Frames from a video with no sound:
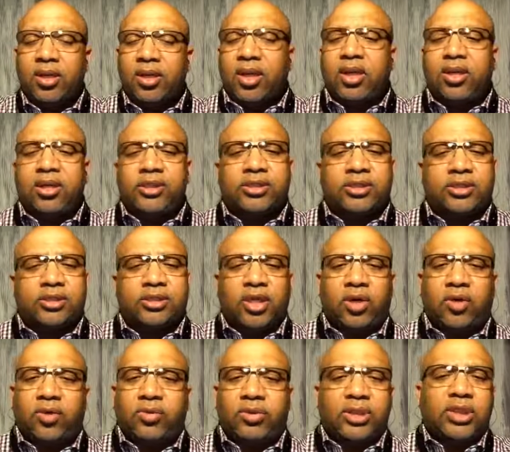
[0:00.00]
It is
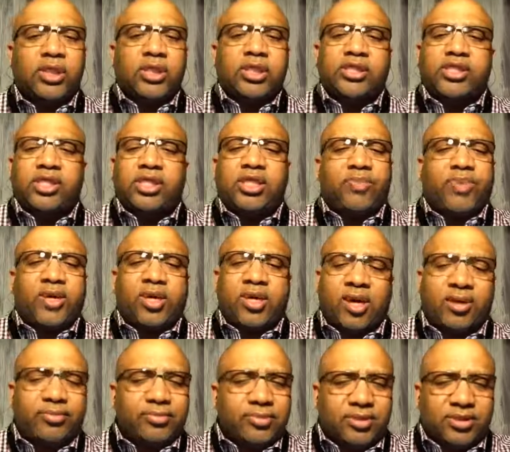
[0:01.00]
so easy to
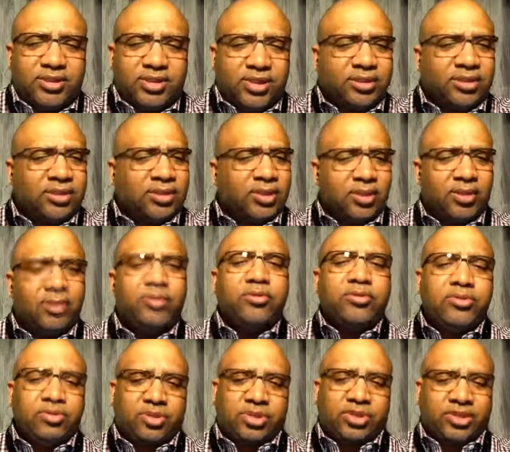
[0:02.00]
become
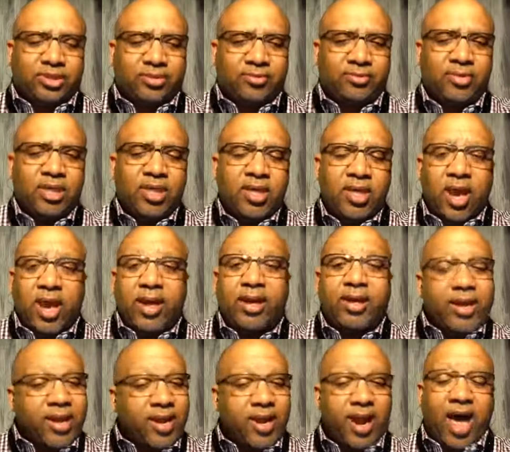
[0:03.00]
disillusioned
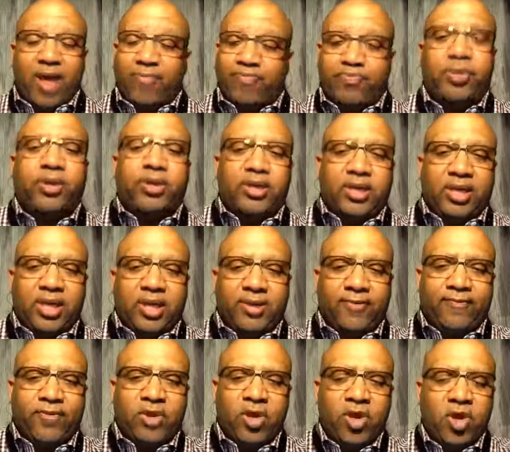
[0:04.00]
and not
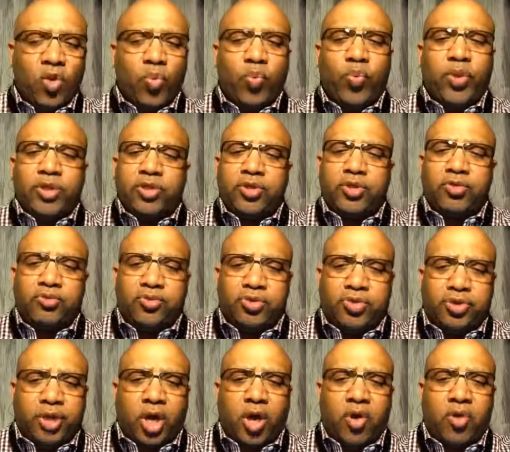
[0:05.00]
believe when you
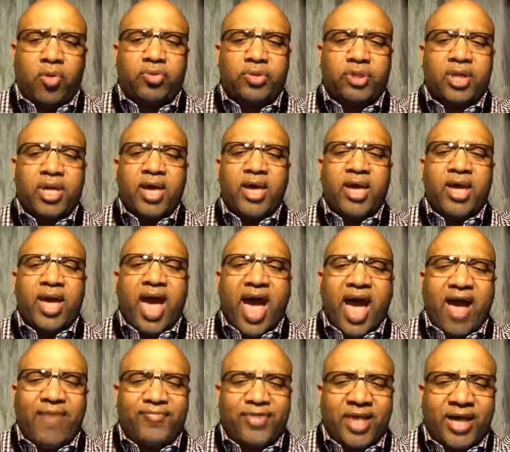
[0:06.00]
don't
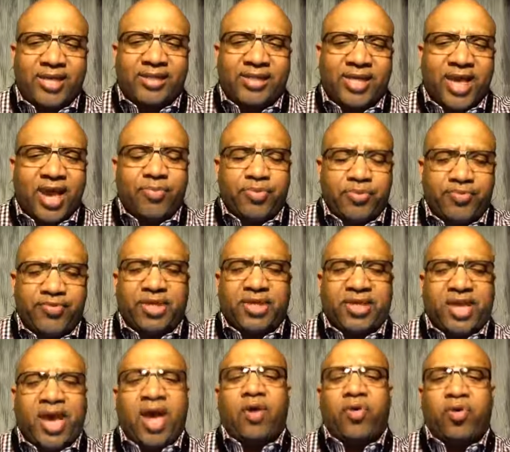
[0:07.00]
have that type of
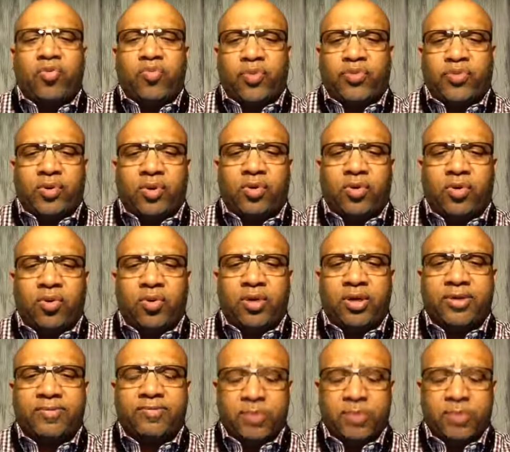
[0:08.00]
encounter with the Lord.